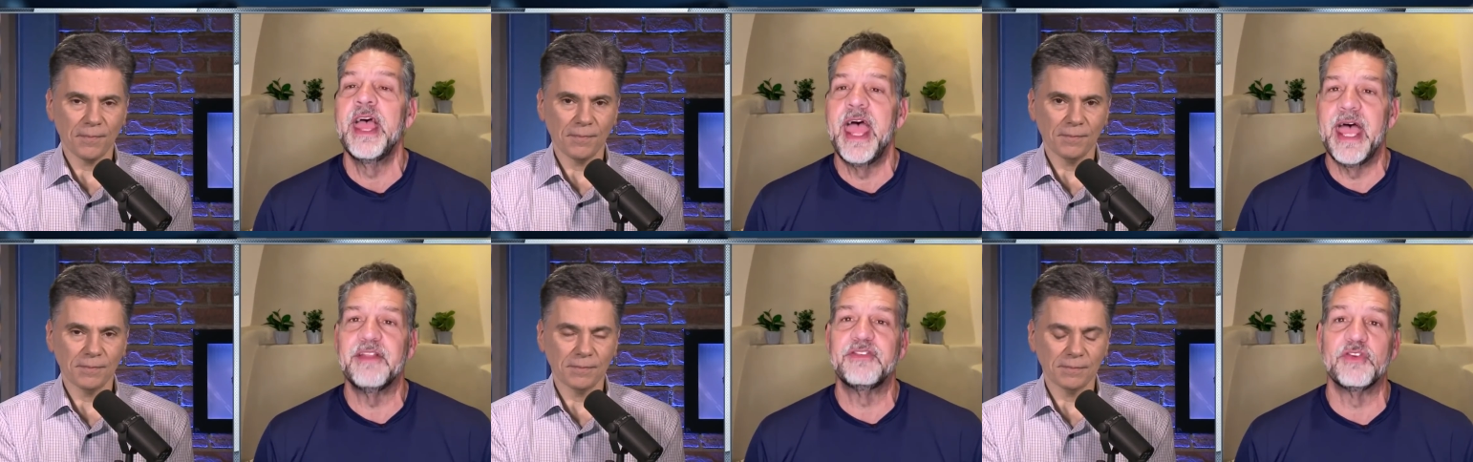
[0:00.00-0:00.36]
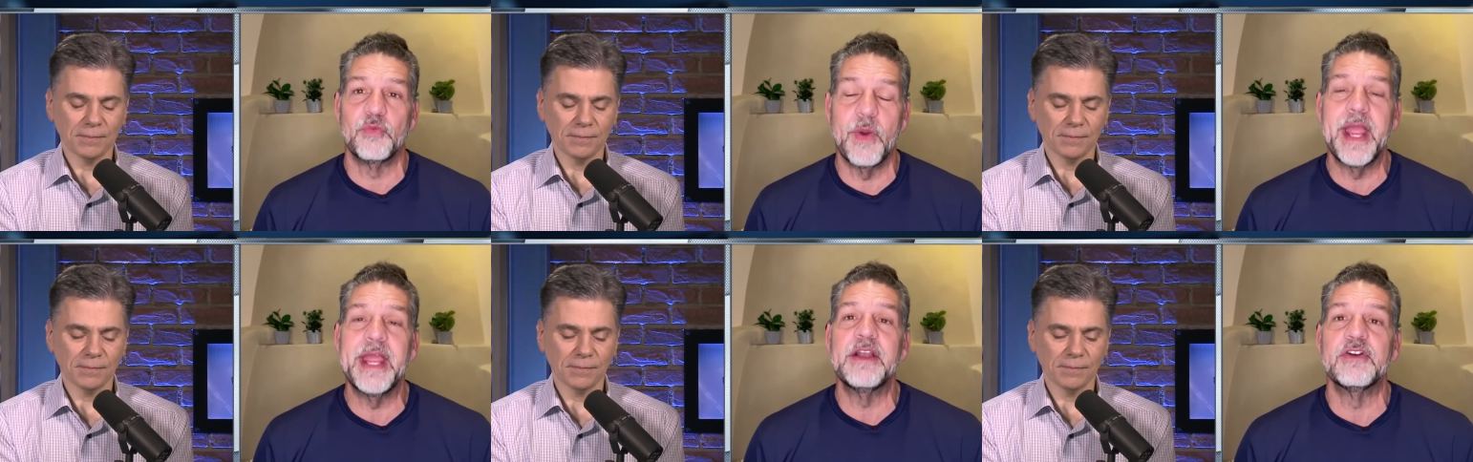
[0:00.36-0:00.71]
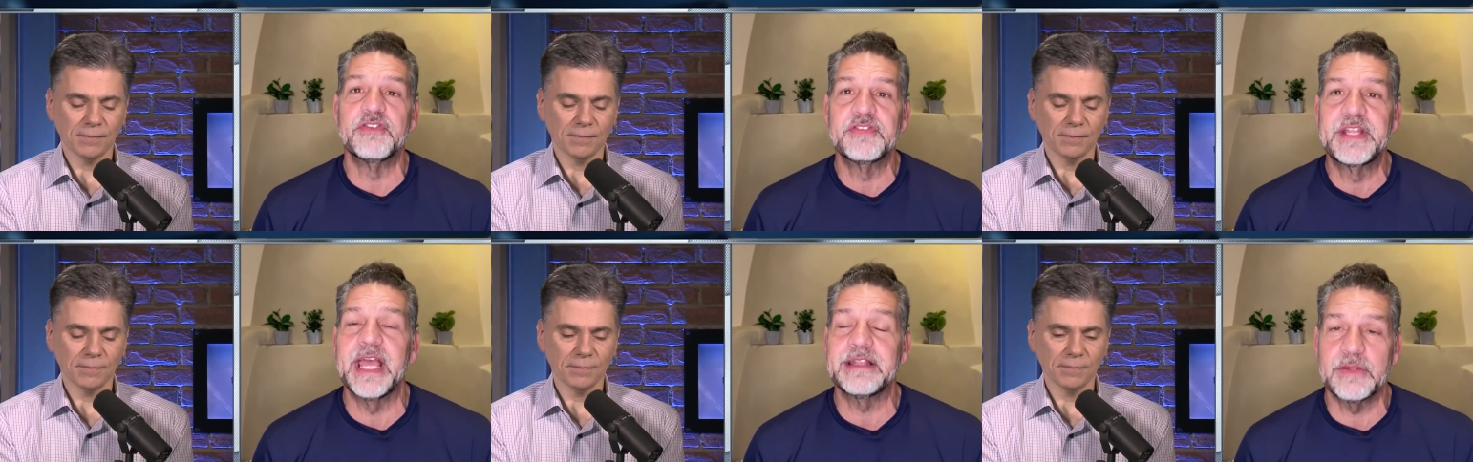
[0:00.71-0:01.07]
Speaker 1: as the
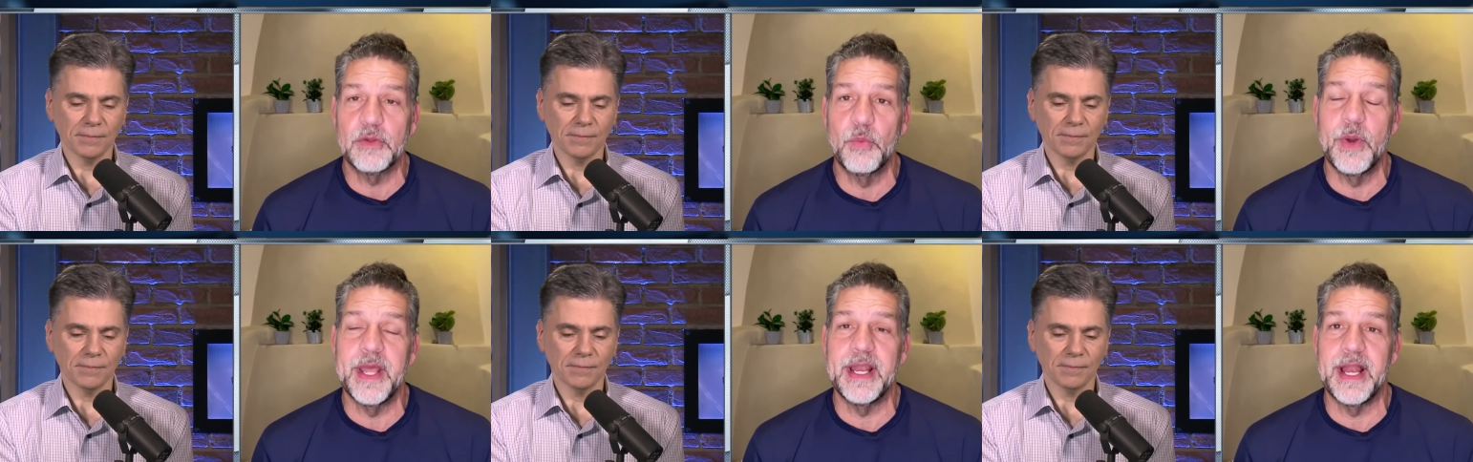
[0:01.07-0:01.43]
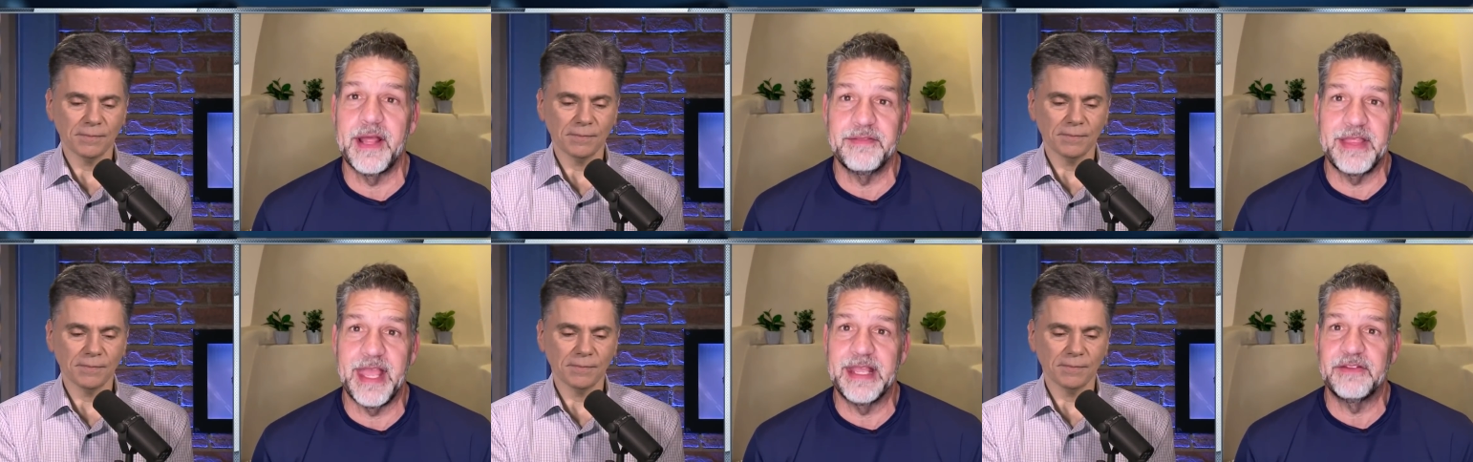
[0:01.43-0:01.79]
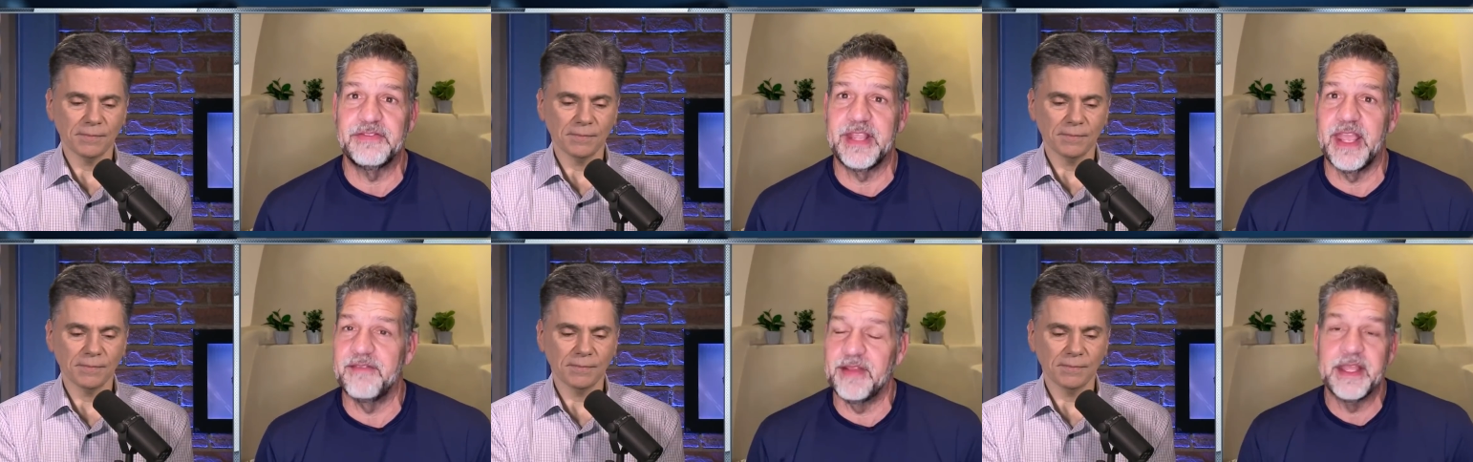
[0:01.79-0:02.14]
Raiders get the win on
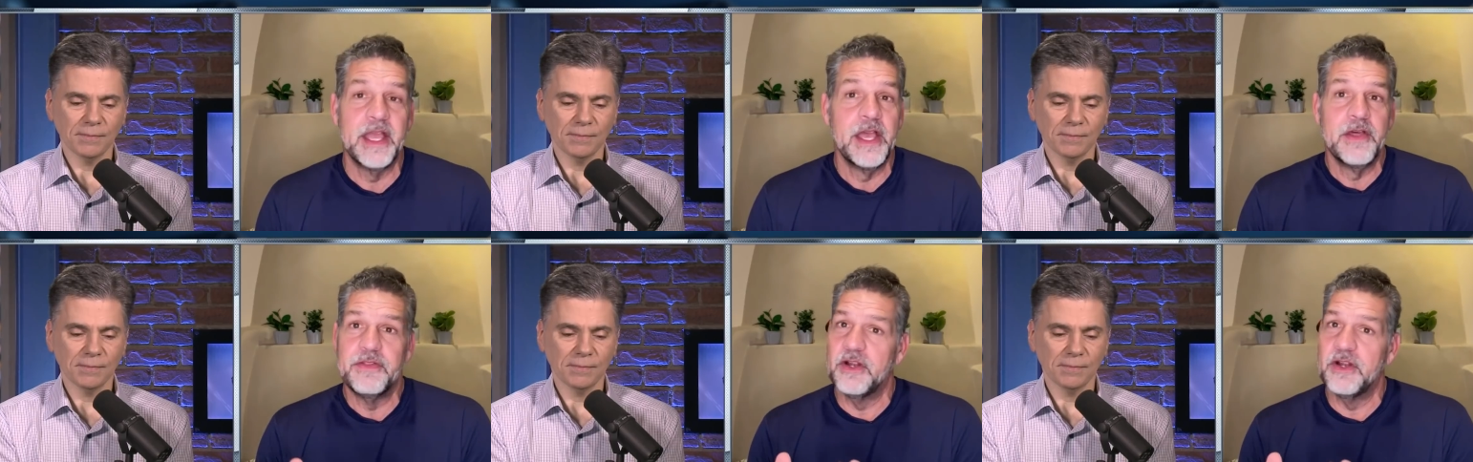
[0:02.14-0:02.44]
Thanksgiving.